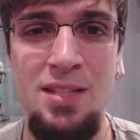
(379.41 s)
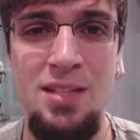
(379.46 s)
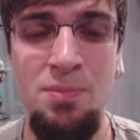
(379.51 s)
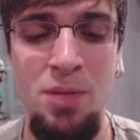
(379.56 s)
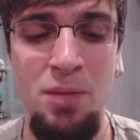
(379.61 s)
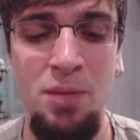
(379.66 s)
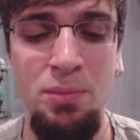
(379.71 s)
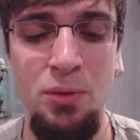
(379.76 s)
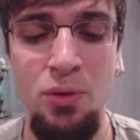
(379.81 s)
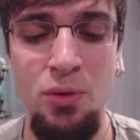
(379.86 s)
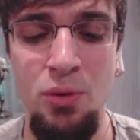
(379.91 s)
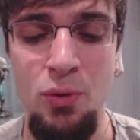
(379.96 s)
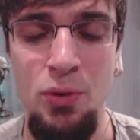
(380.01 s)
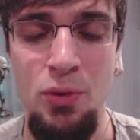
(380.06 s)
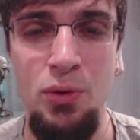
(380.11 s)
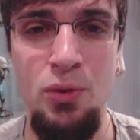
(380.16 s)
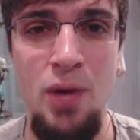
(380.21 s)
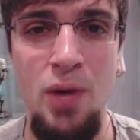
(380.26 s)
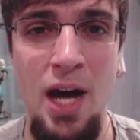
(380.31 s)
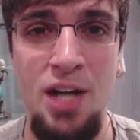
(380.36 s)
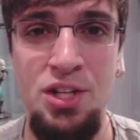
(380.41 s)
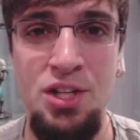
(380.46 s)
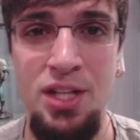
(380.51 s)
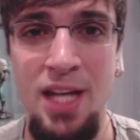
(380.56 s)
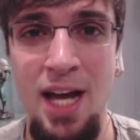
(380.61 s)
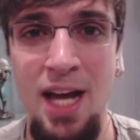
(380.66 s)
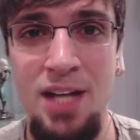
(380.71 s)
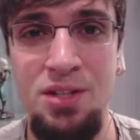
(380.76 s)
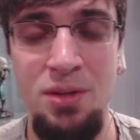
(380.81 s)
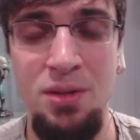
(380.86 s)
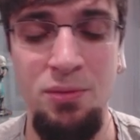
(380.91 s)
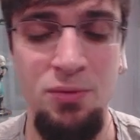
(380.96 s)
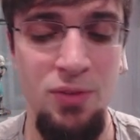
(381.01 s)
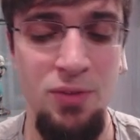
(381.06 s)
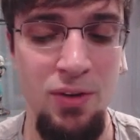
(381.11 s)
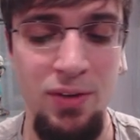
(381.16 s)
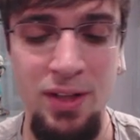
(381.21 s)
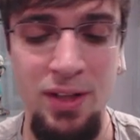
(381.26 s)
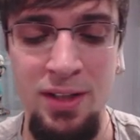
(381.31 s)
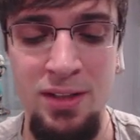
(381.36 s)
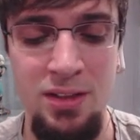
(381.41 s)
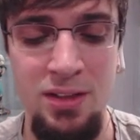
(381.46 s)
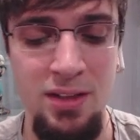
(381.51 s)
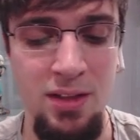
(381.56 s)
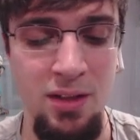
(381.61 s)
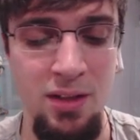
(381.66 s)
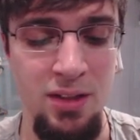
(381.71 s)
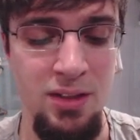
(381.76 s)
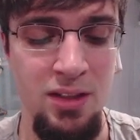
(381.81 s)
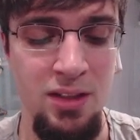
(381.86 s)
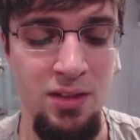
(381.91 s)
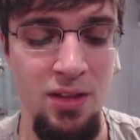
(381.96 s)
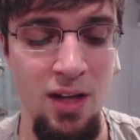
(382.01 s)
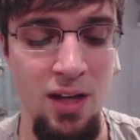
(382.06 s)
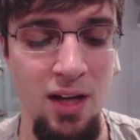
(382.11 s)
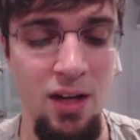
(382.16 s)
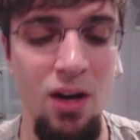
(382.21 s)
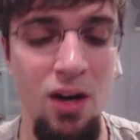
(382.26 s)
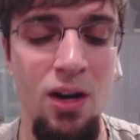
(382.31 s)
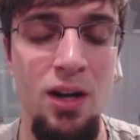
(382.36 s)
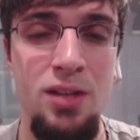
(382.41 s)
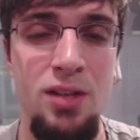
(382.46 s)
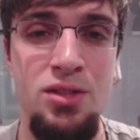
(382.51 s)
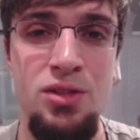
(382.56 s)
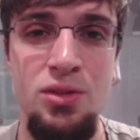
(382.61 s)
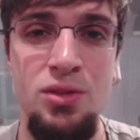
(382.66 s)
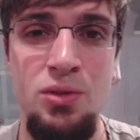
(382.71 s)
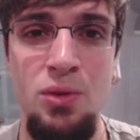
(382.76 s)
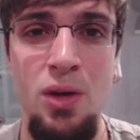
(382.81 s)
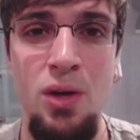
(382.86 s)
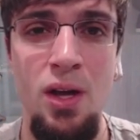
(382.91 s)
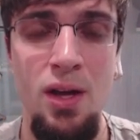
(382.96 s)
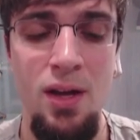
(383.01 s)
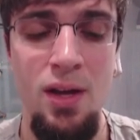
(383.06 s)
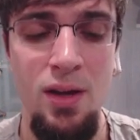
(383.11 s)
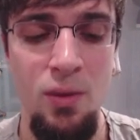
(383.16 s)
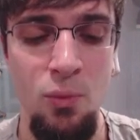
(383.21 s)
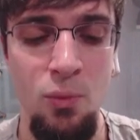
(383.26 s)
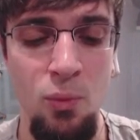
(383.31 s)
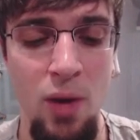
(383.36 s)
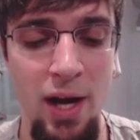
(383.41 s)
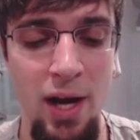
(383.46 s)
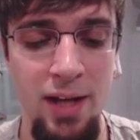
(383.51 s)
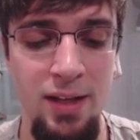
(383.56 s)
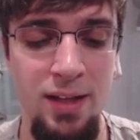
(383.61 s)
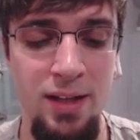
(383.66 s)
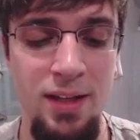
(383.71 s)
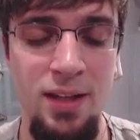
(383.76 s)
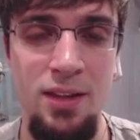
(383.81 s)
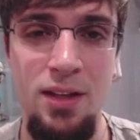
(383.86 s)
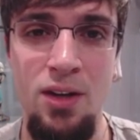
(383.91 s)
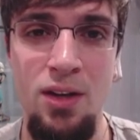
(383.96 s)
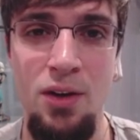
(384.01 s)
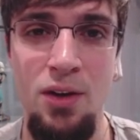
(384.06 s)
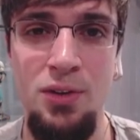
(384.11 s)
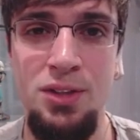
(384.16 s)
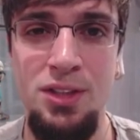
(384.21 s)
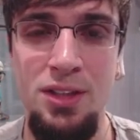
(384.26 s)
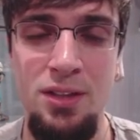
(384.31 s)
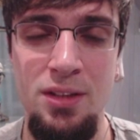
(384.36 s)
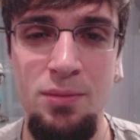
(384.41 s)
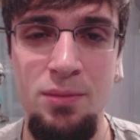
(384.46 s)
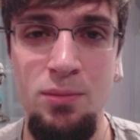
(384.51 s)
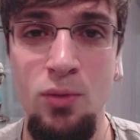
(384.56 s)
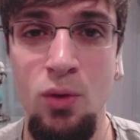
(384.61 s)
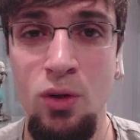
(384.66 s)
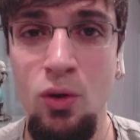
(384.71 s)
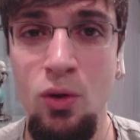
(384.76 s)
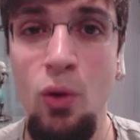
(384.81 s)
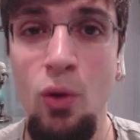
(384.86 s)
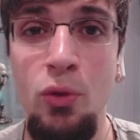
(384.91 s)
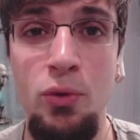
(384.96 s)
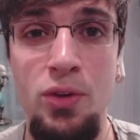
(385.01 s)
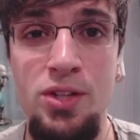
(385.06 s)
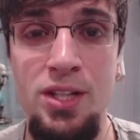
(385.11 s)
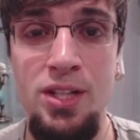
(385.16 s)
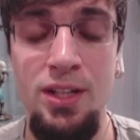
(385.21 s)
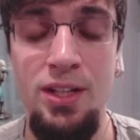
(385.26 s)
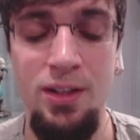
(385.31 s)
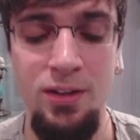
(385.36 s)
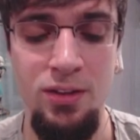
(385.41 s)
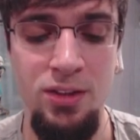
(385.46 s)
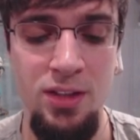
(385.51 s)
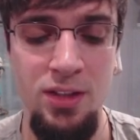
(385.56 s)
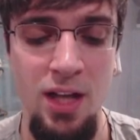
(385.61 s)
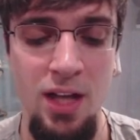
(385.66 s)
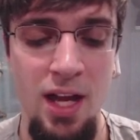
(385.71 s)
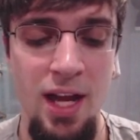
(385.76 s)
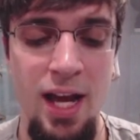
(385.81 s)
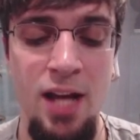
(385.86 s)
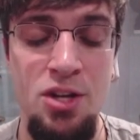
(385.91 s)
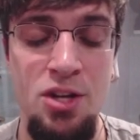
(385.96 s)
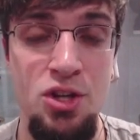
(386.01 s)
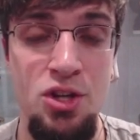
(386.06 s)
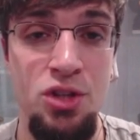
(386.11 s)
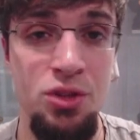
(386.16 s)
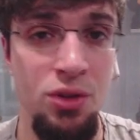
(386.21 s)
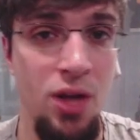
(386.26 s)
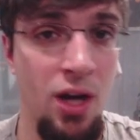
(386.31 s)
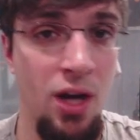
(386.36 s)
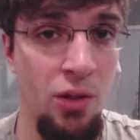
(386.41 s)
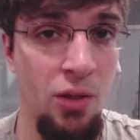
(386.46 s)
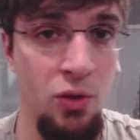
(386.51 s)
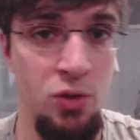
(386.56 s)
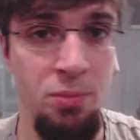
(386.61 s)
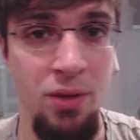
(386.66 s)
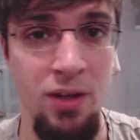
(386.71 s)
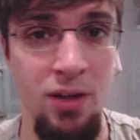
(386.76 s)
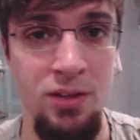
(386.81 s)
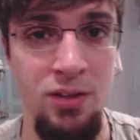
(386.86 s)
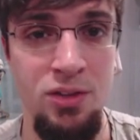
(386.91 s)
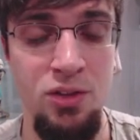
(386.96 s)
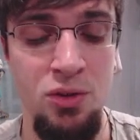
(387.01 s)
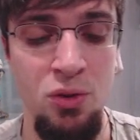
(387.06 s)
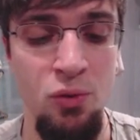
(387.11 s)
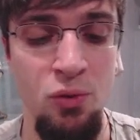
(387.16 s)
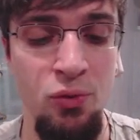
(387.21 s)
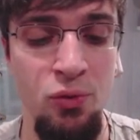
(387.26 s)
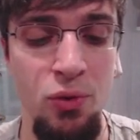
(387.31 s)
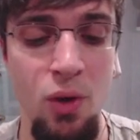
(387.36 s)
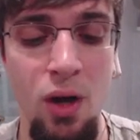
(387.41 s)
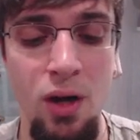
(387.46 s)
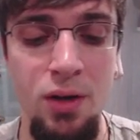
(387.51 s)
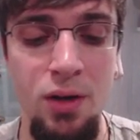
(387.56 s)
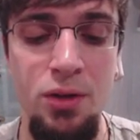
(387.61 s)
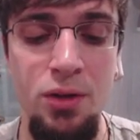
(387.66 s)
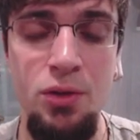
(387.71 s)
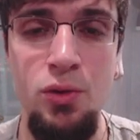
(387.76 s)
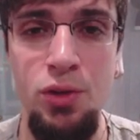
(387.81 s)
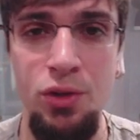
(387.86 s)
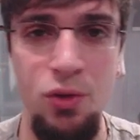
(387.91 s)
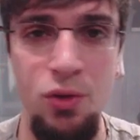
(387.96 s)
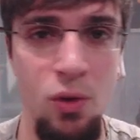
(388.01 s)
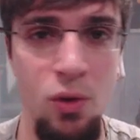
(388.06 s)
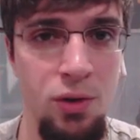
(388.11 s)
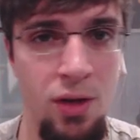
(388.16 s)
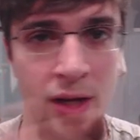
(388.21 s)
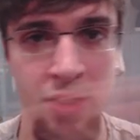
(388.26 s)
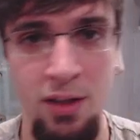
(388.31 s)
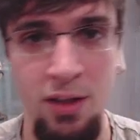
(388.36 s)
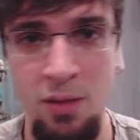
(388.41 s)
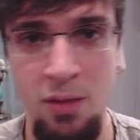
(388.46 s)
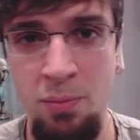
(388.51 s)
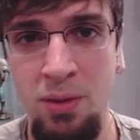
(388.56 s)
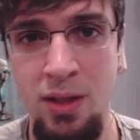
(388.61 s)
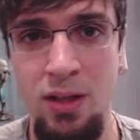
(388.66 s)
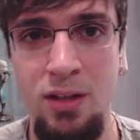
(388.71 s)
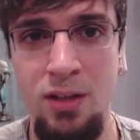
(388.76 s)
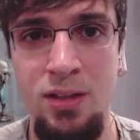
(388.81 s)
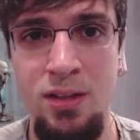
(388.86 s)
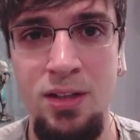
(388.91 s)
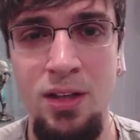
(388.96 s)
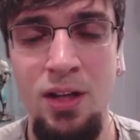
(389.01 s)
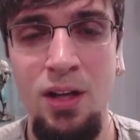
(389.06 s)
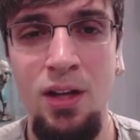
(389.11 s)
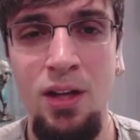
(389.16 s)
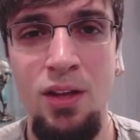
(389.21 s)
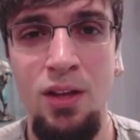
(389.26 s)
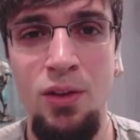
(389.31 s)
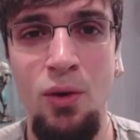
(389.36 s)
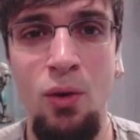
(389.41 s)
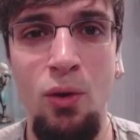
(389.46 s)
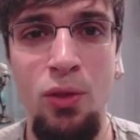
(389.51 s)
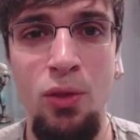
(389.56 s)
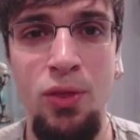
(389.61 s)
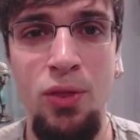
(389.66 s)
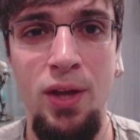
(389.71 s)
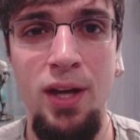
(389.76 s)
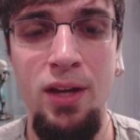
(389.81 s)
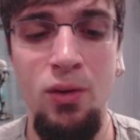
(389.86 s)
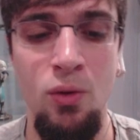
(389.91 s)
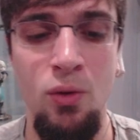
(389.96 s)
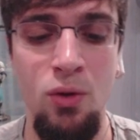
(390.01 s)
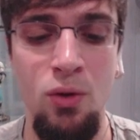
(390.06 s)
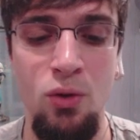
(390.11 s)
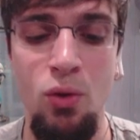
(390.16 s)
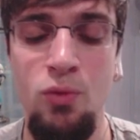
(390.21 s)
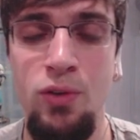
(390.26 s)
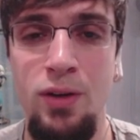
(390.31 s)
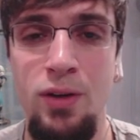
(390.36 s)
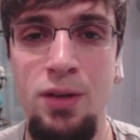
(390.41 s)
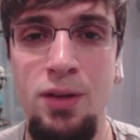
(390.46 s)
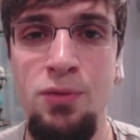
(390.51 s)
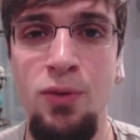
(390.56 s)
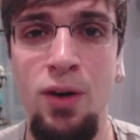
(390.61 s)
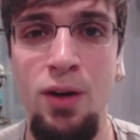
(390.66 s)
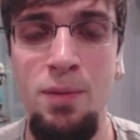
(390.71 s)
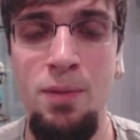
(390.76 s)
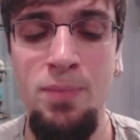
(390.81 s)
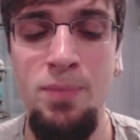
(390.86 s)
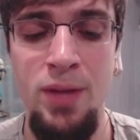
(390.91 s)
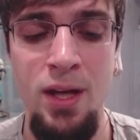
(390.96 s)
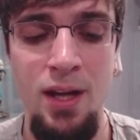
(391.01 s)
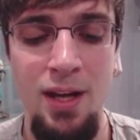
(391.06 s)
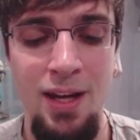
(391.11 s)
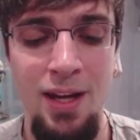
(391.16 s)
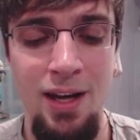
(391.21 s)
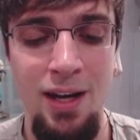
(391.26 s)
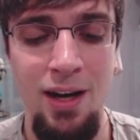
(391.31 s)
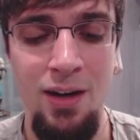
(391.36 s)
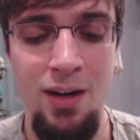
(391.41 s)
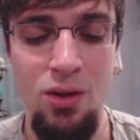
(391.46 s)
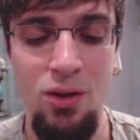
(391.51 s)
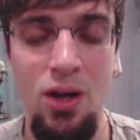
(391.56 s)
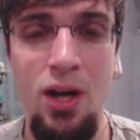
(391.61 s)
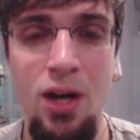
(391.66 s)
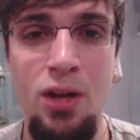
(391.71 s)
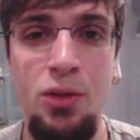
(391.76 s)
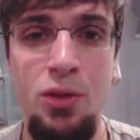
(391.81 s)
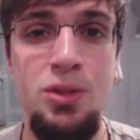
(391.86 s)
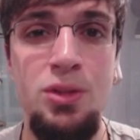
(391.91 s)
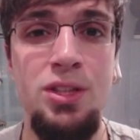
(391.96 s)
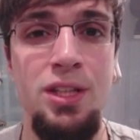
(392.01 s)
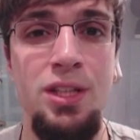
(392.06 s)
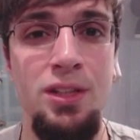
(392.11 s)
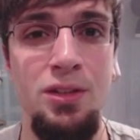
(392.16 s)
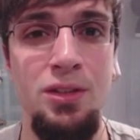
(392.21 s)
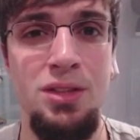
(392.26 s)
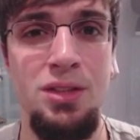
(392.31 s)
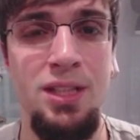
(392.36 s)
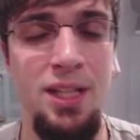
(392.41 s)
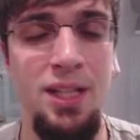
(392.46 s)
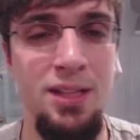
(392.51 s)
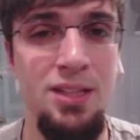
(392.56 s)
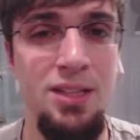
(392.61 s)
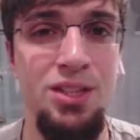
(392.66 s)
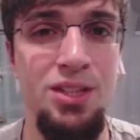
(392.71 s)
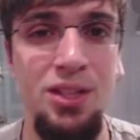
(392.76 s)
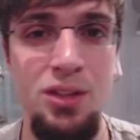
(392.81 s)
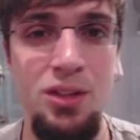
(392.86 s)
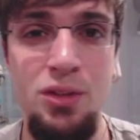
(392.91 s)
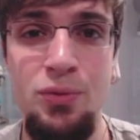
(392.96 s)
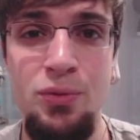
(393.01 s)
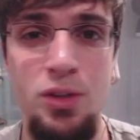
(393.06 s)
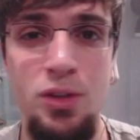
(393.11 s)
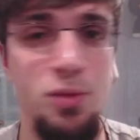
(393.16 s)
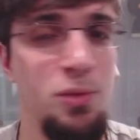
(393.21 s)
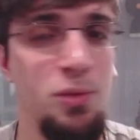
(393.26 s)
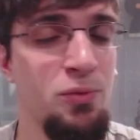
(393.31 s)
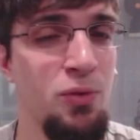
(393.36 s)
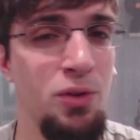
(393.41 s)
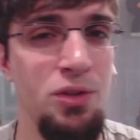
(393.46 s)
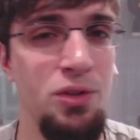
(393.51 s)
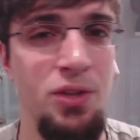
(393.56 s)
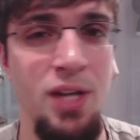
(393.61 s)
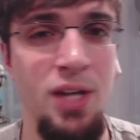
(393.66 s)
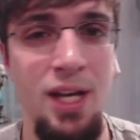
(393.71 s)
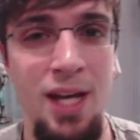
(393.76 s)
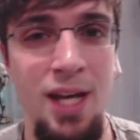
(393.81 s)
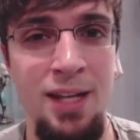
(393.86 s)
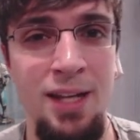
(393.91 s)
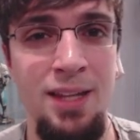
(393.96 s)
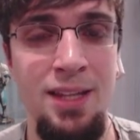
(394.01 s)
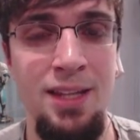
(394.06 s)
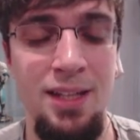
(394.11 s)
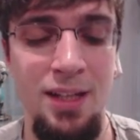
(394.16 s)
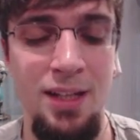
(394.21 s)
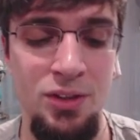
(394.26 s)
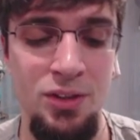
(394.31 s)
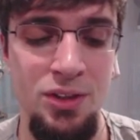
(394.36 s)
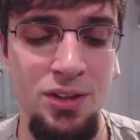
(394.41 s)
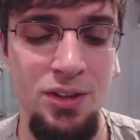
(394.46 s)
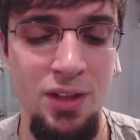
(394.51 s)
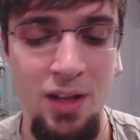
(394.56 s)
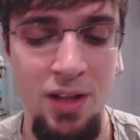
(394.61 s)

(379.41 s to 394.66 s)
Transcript: people who are new actually catch up very easily because it's not hard to rank in the Coliseum or go through the tiers and just unlock those parts. So if you are new and you know you're not going to complete the whole thing or go very far, unlock those skills. Get the skills first before you get anything else.